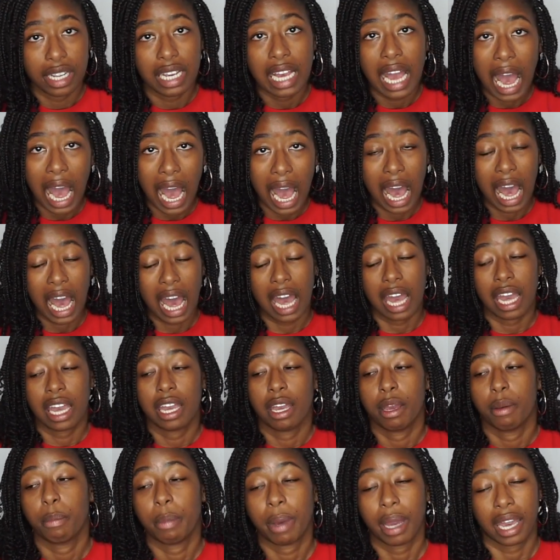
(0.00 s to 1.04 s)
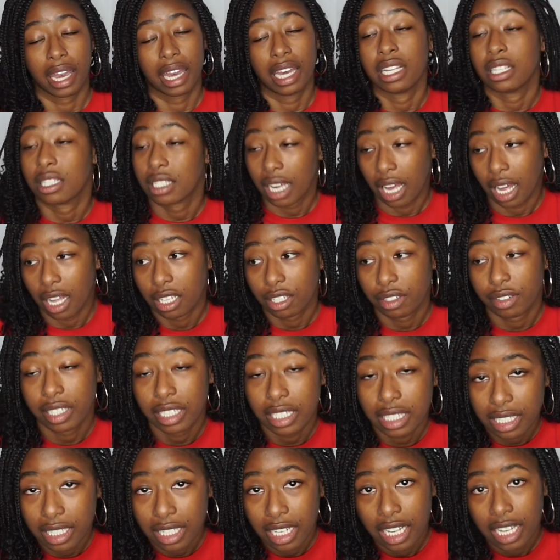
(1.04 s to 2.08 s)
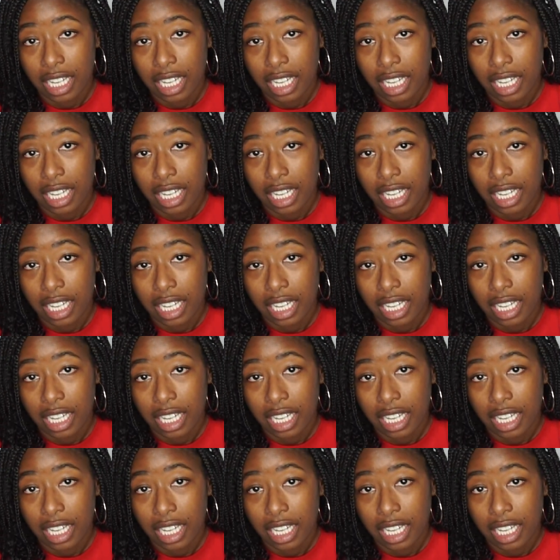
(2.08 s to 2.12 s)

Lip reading: high pain tolerance.